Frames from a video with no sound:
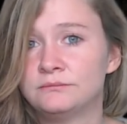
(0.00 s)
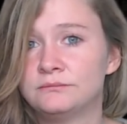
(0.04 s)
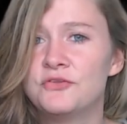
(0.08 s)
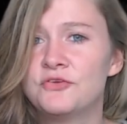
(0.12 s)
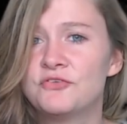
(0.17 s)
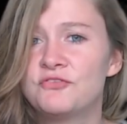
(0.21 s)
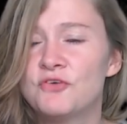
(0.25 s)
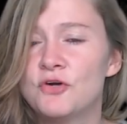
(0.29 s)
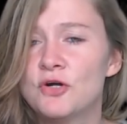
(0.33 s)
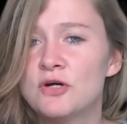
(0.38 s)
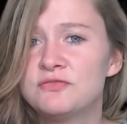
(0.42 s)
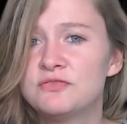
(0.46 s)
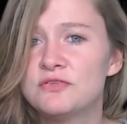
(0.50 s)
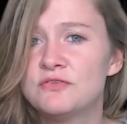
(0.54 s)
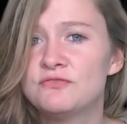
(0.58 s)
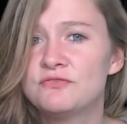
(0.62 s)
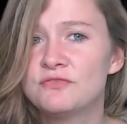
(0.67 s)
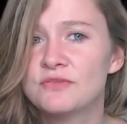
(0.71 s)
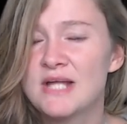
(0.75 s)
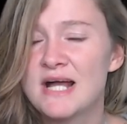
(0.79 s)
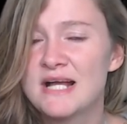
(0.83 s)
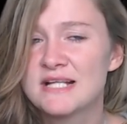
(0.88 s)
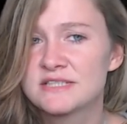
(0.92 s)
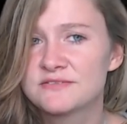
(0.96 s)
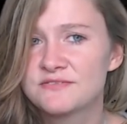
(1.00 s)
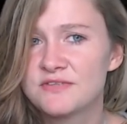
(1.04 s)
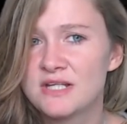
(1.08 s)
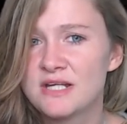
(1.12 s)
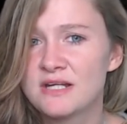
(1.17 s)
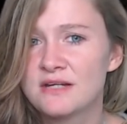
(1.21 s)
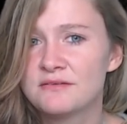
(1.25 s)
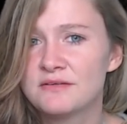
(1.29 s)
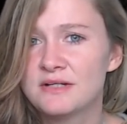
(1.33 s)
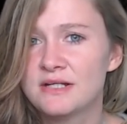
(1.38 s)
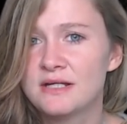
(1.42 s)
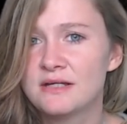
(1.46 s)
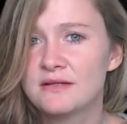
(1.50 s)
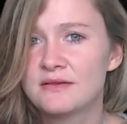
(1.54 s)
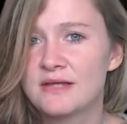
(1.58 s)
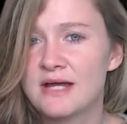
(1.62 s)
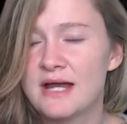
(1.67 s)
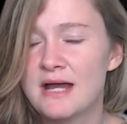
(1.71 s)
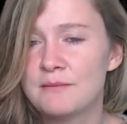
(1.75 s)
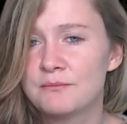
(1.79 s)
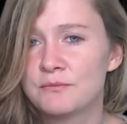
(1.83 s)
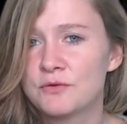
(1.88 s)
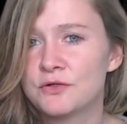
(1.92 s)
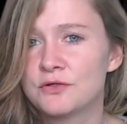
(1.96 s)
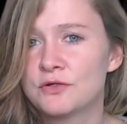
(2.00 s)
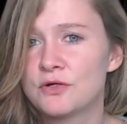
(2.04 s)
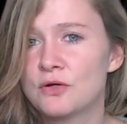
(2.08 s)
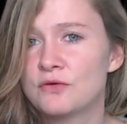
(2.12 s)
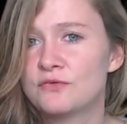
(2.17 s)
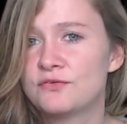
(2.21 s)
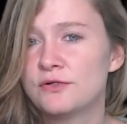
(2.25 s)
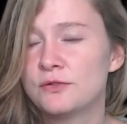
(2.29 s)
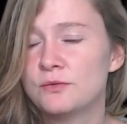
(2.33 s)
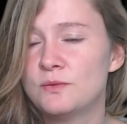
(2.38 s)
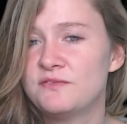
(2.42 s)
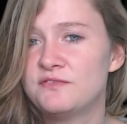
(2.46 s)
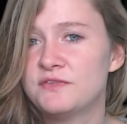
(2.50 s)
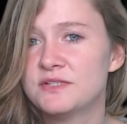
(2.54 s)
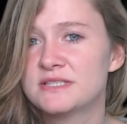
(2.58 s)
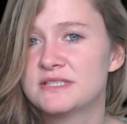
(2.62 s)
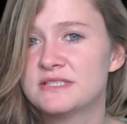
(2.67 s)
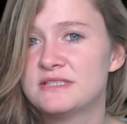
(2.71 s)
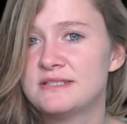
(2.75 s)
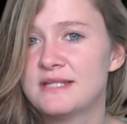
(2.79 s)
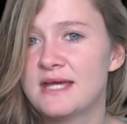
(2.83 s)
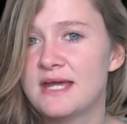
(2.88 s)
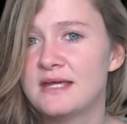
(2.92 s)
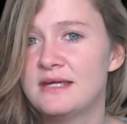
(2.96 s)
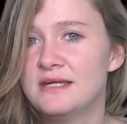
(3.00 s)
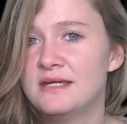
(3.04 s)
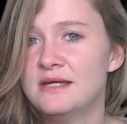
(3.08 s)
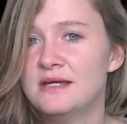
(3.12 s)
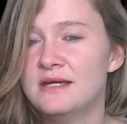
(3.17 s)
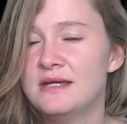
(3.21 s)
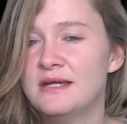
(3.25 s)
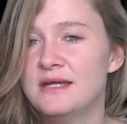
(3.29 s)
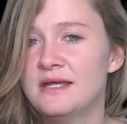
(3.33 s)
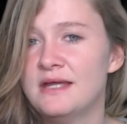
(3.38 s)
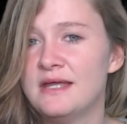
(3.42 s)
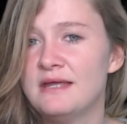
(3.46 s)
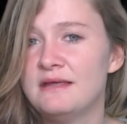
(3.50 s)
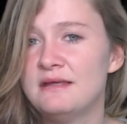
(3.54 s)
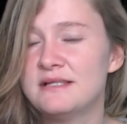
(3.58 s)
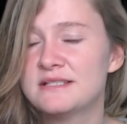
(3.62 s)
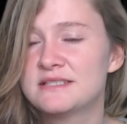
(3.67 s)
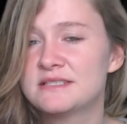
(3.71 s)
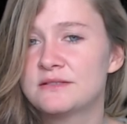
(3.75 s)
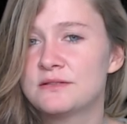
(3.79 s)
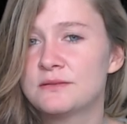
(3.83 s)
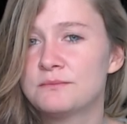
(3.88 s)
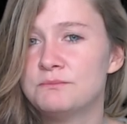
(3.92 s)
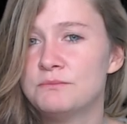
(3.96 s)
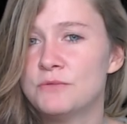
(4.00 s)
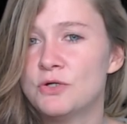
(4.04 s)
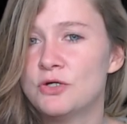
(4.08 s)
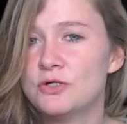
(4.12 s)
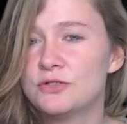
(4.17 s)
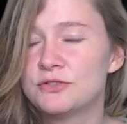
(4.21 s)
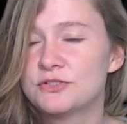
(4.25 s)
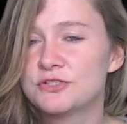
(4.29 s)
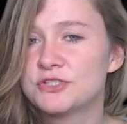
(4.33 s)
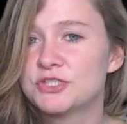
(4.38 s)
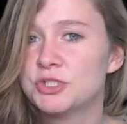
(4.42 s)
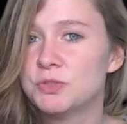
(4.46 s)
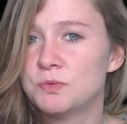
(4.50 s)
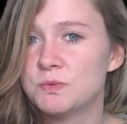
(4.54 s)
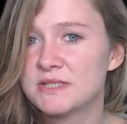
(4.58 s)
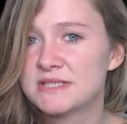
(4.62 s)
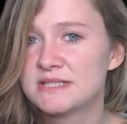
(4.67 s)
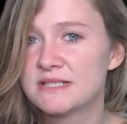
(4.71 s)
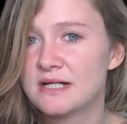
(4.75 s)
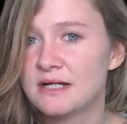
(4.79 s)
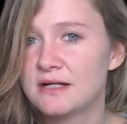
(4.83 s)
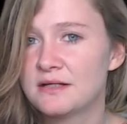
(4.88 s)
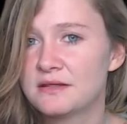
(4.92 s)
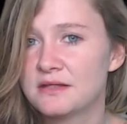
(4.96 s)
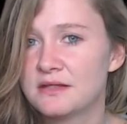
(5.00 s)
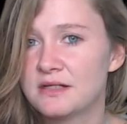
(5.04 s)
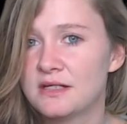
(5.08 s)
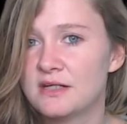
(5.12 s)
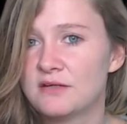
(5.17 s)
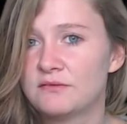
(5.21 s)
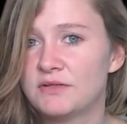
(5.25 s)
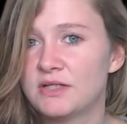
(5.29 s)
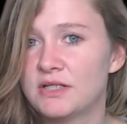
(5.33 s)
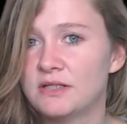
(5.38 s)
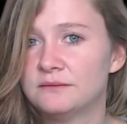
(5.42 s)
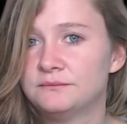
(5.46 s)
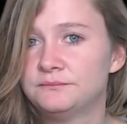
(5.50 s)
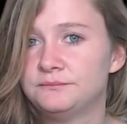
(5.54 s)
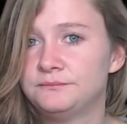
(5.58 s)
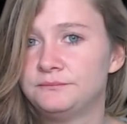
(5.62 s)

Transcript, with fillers: The fourth and last theory that I'm going to go through with you today is the murder suicide theory.